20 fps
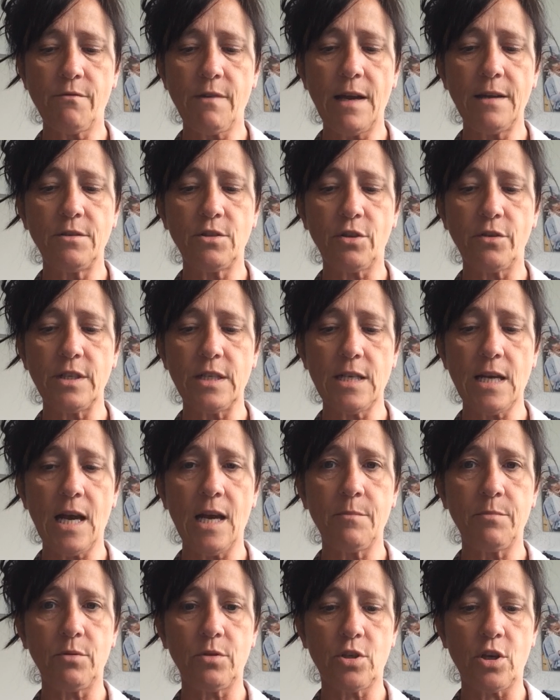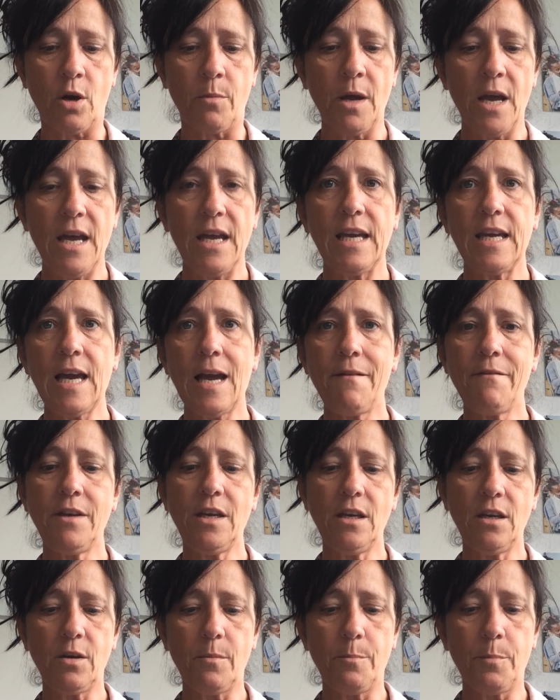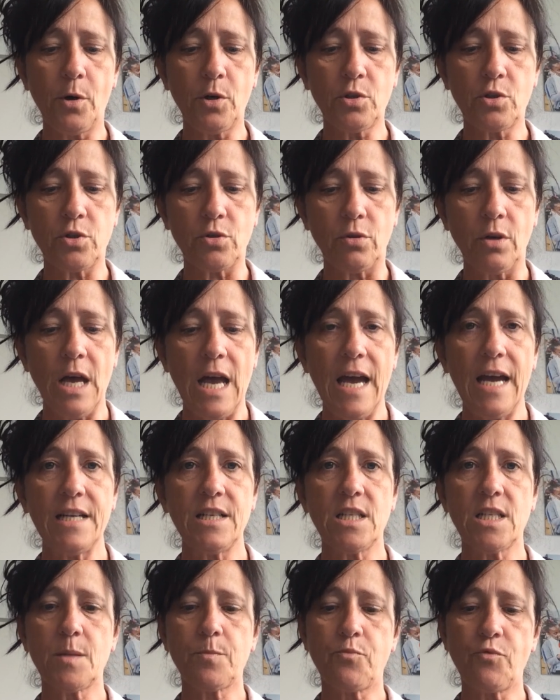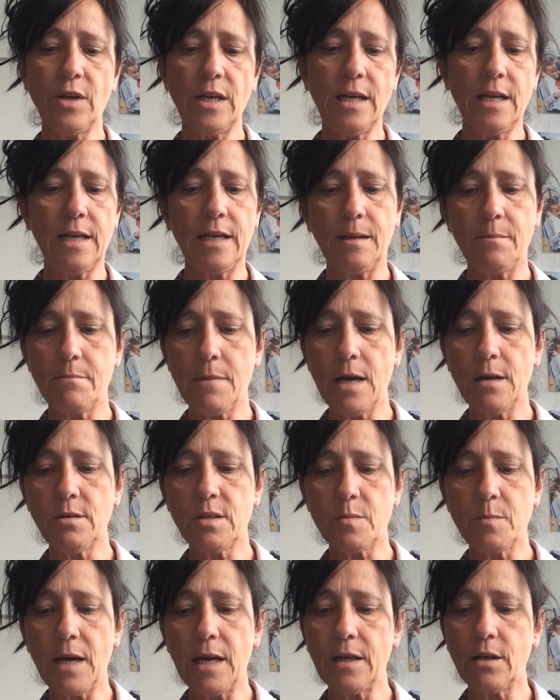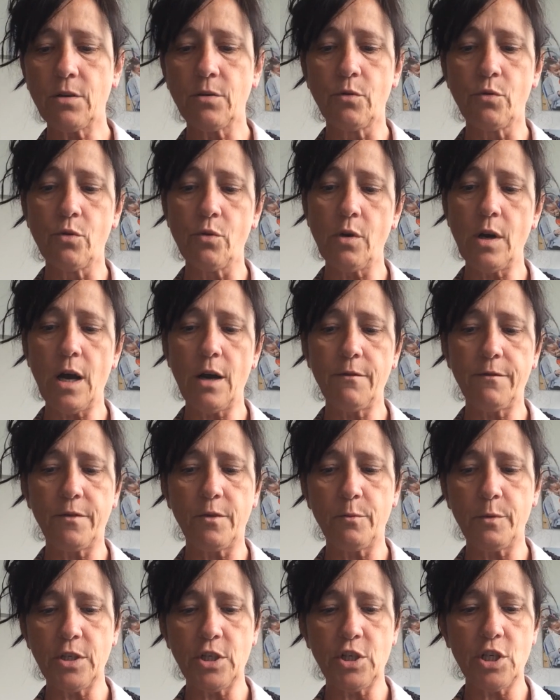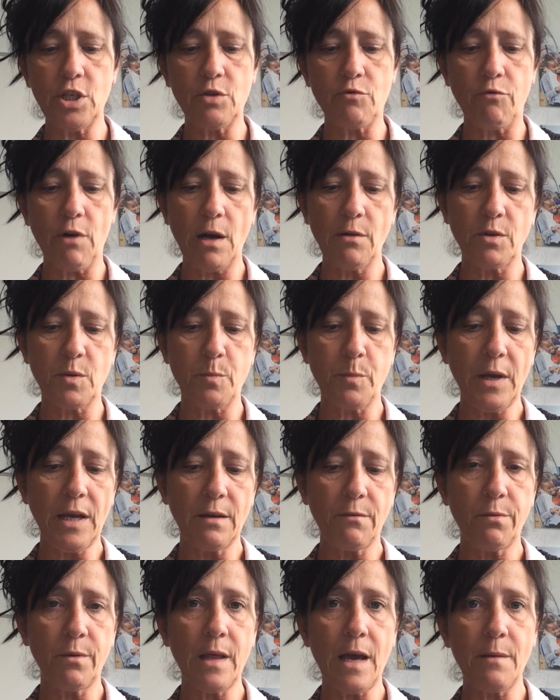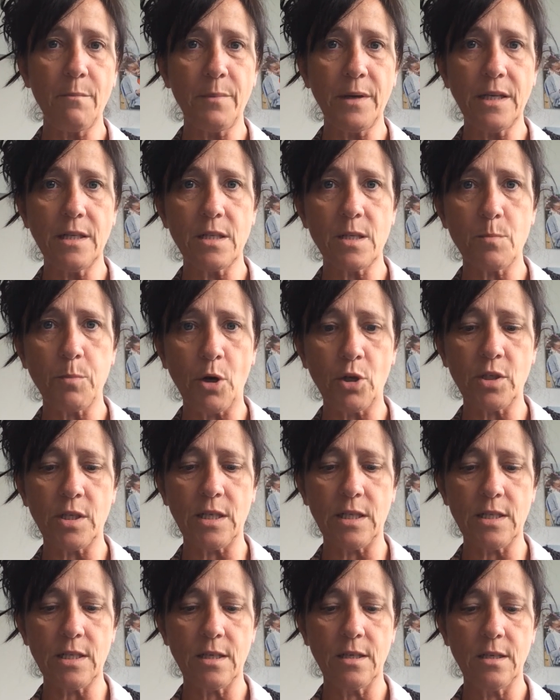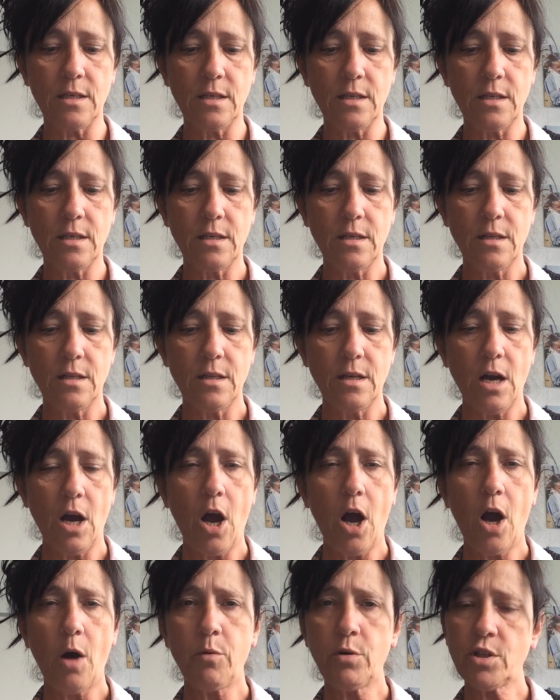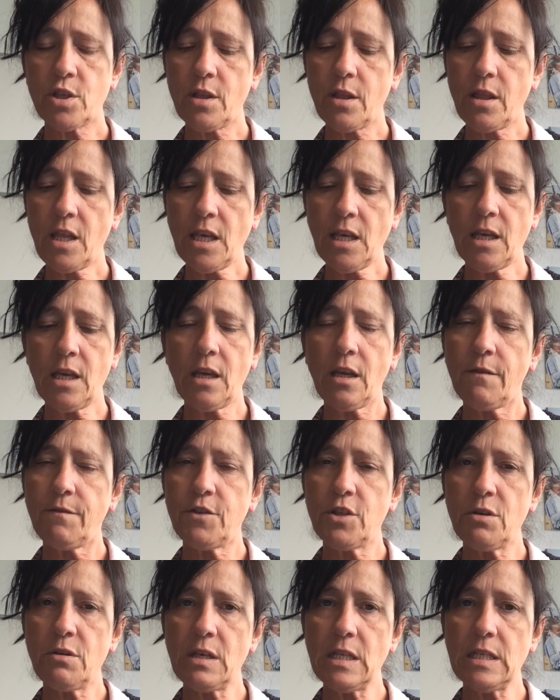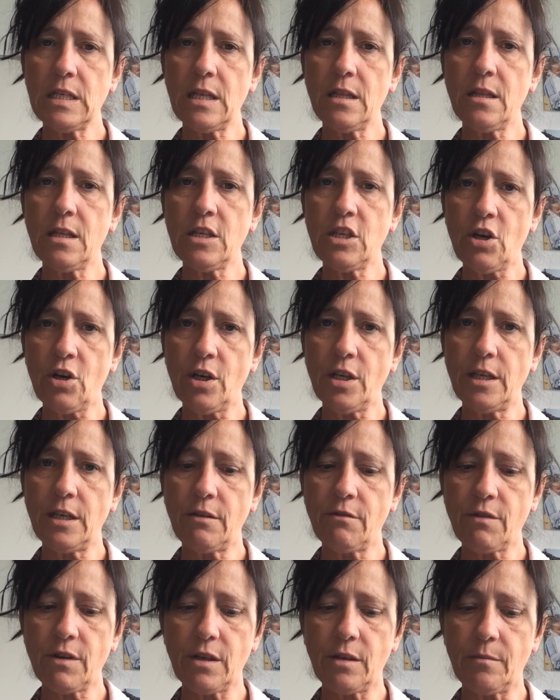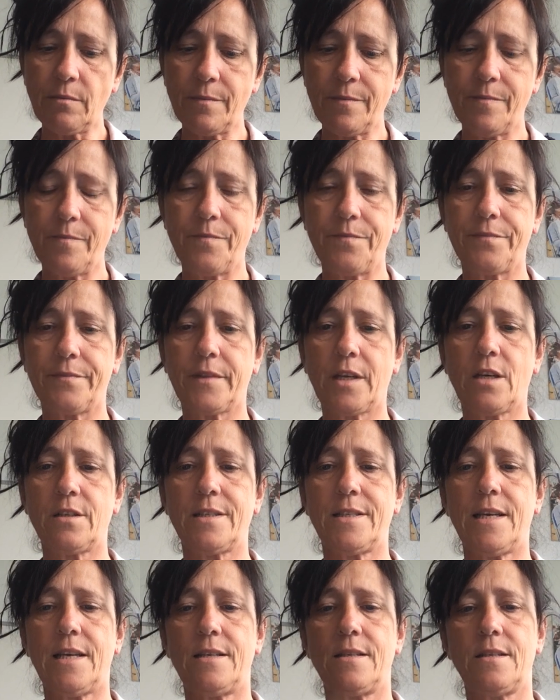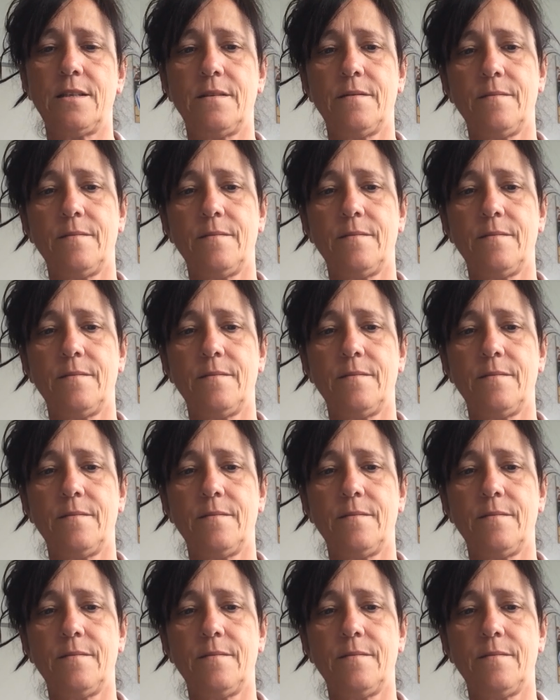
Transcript: around on the tabletop, carrying a bottle and sprinkling mouse maker all over the witch's roast beef without being spotted." "I wasn't thinking of doing it in the dining room," I said.